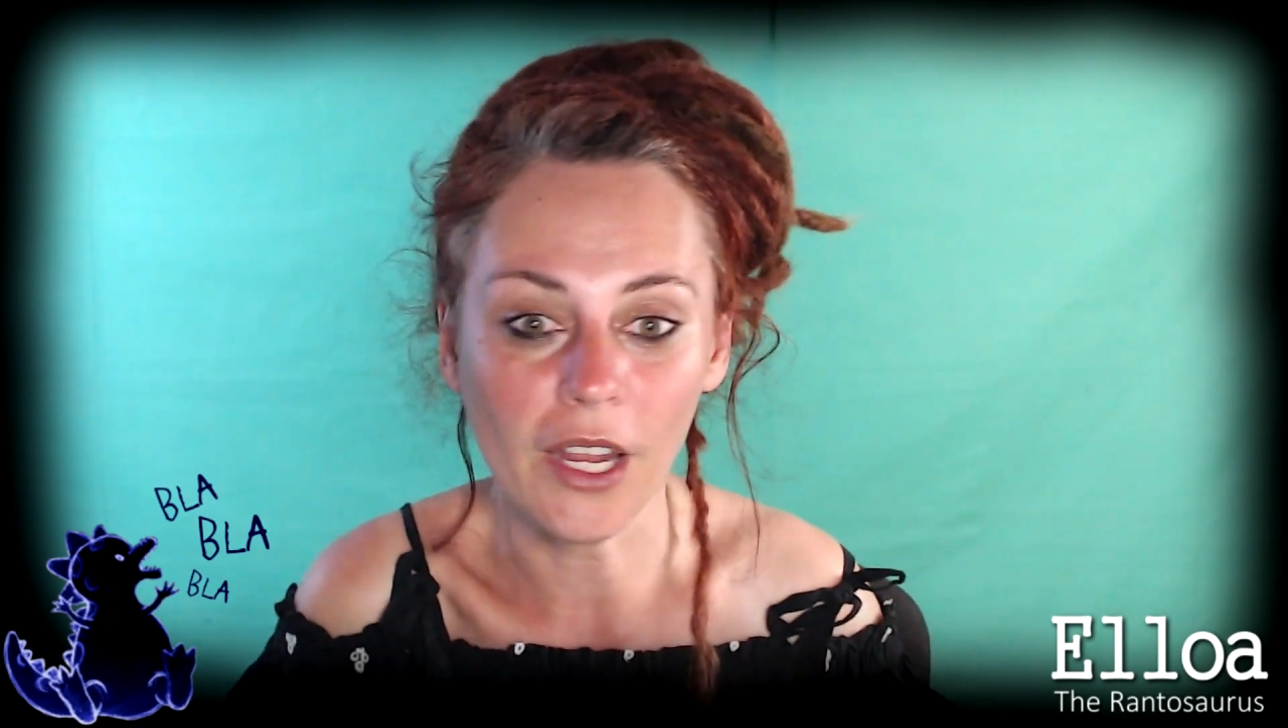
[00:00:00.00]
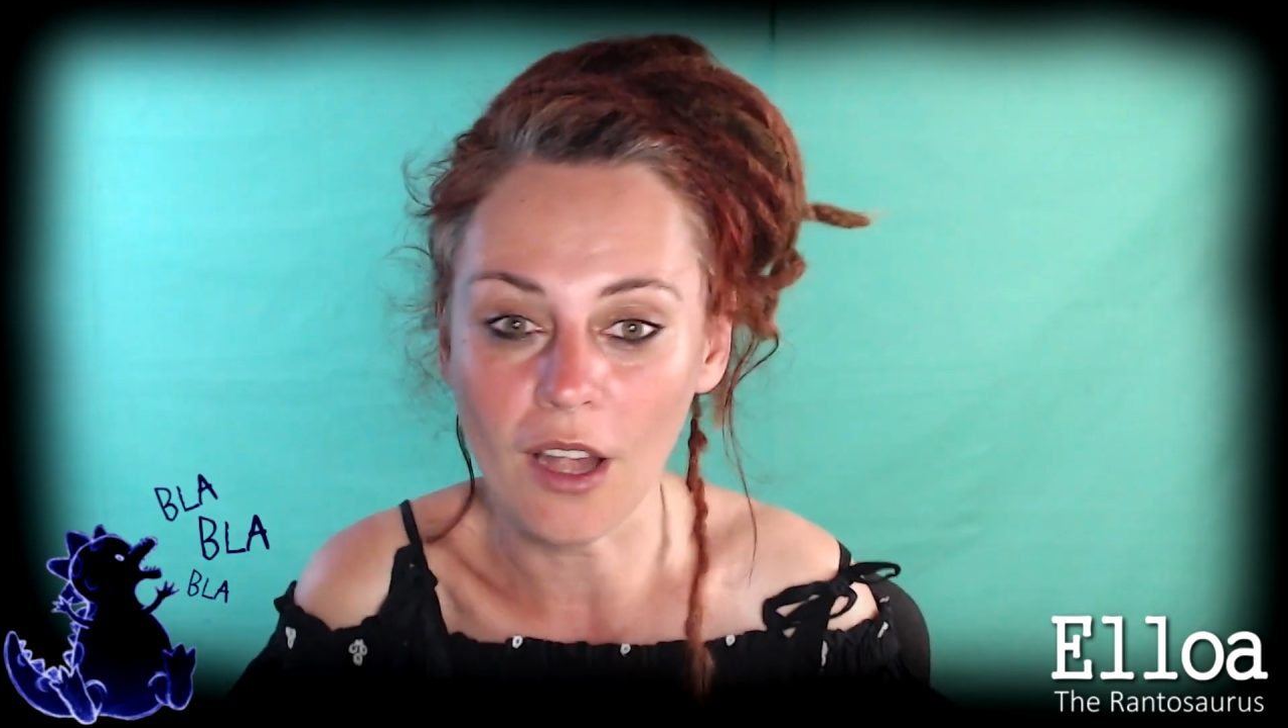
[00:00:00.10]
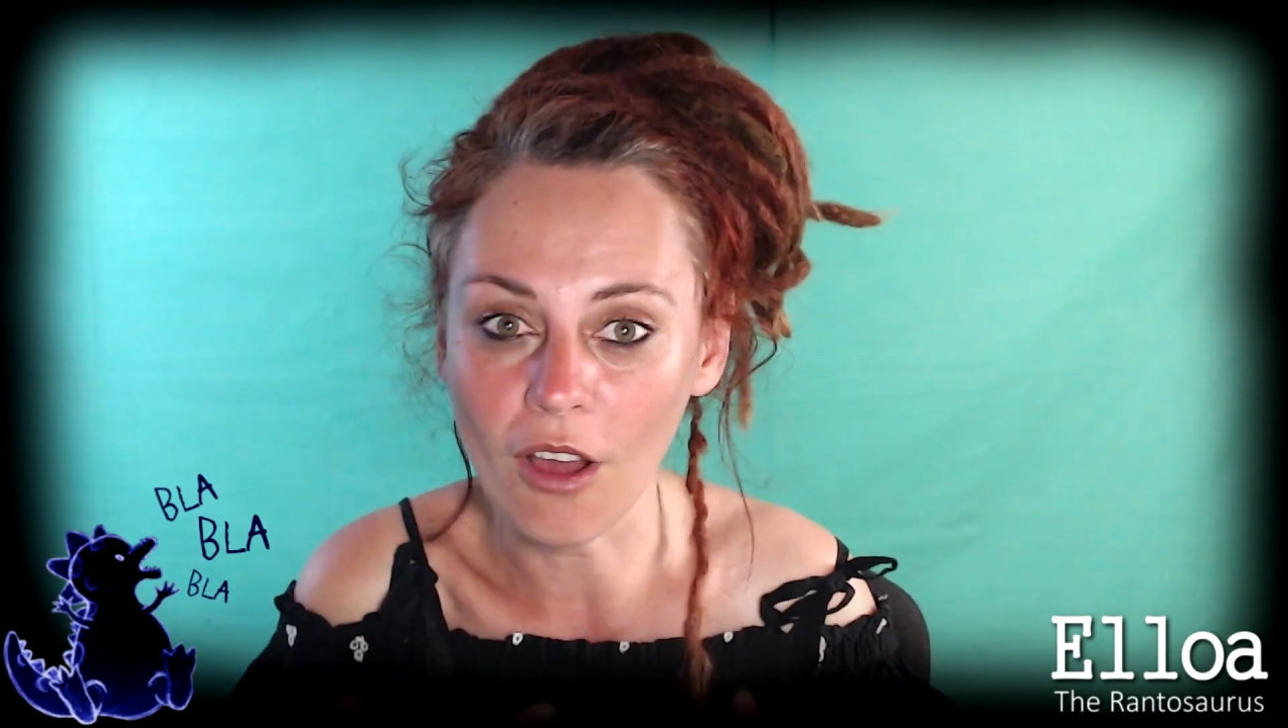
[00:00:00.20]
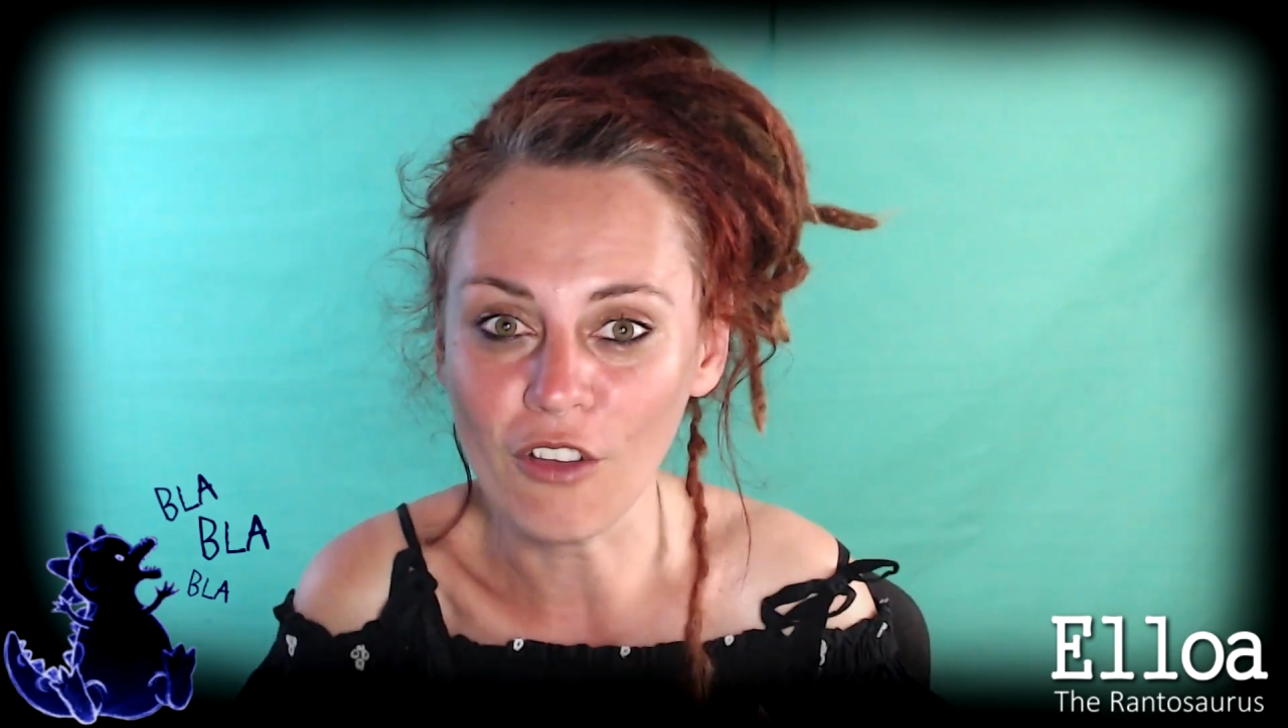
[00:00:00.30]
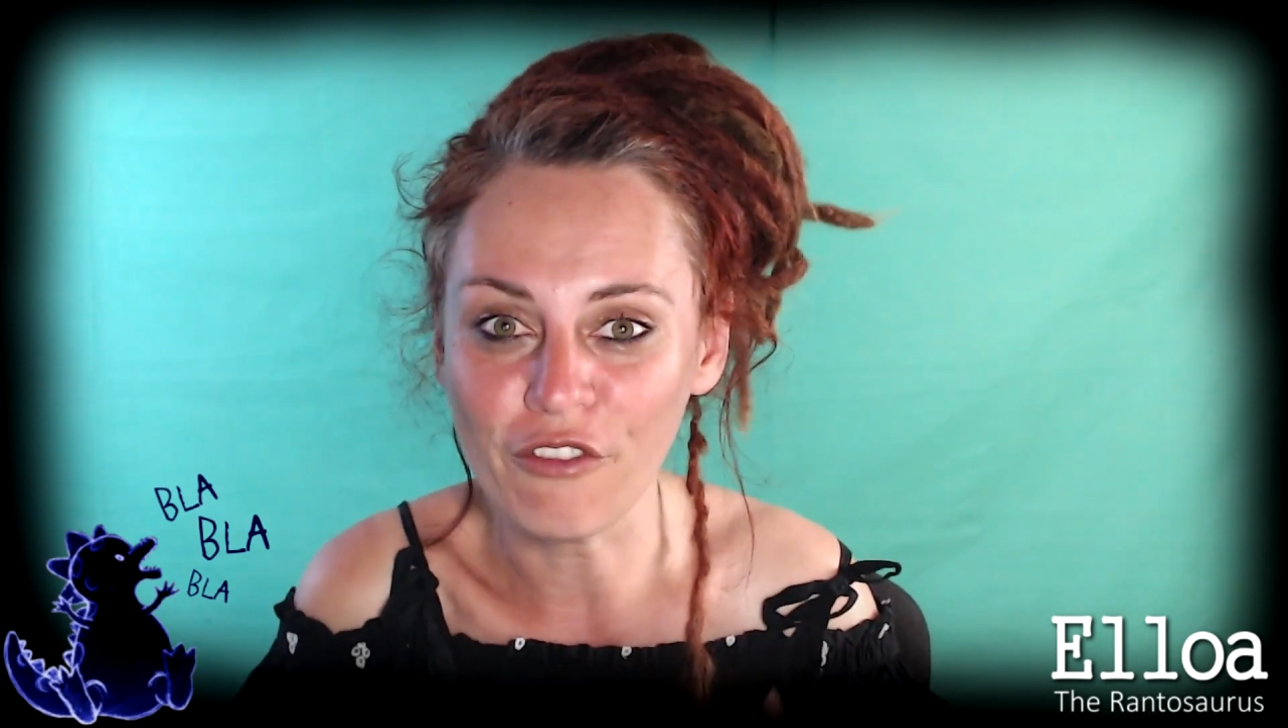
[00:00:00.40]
love